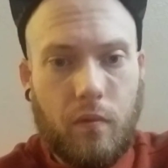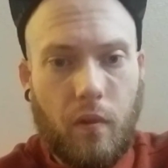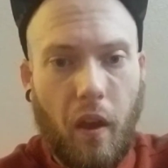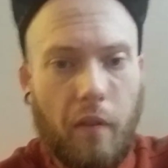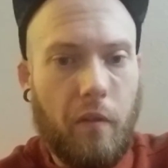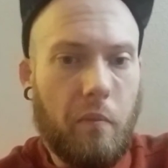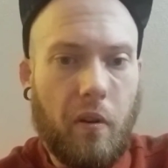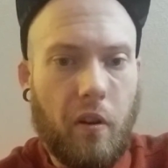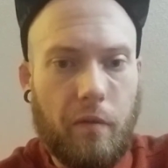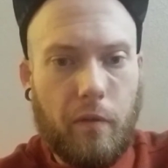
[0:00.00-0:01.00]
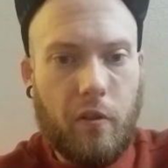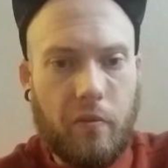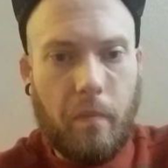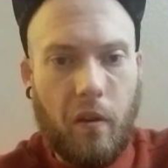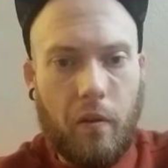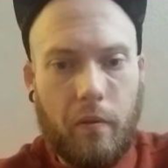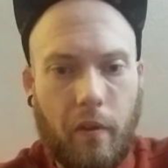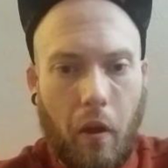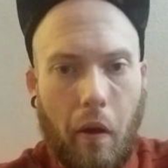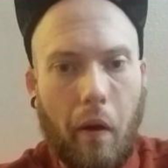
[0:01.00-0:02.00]
everybody, for just being who
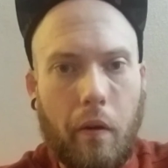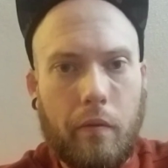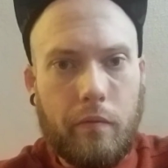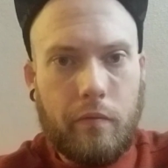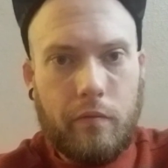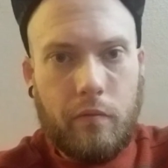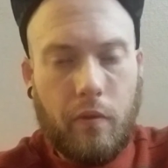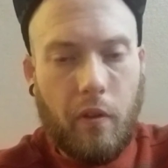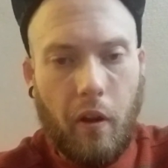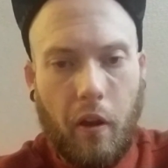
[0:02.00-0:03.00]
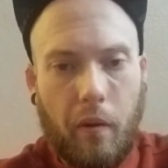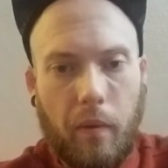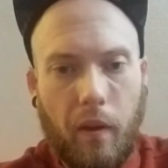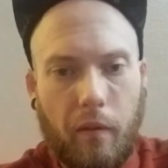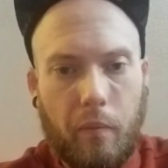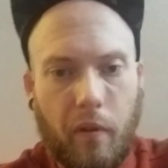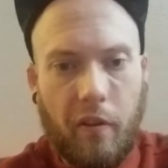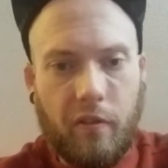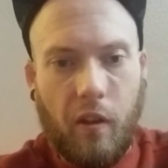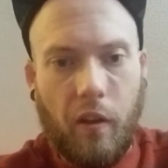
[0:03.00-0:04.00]
they are. And I hope you have a
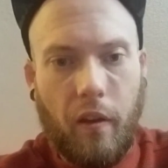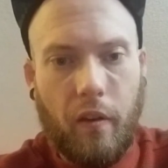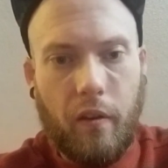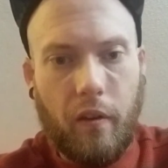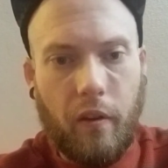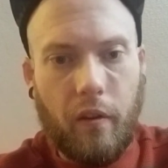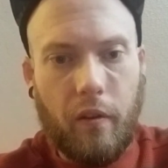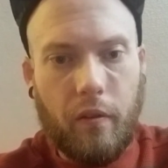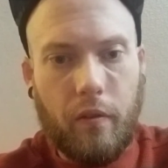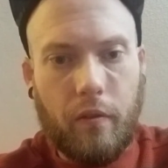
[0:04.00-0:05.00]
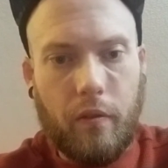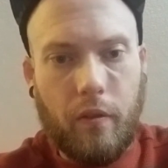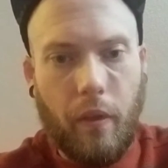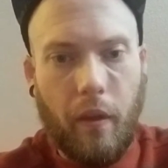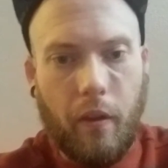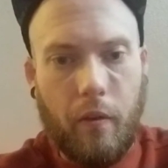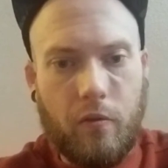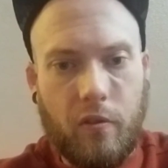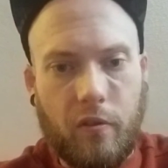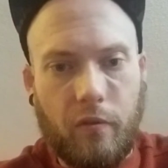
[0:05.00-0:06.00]
blessed day, and thank you,
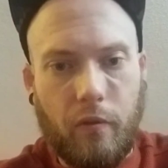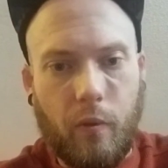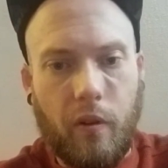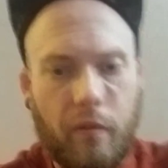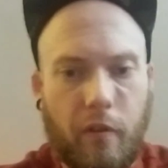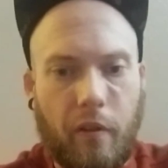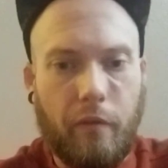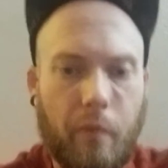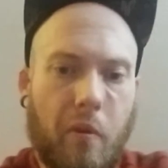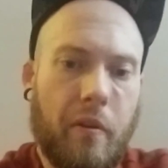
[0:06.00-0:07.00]
Jesus, for what you've done for me.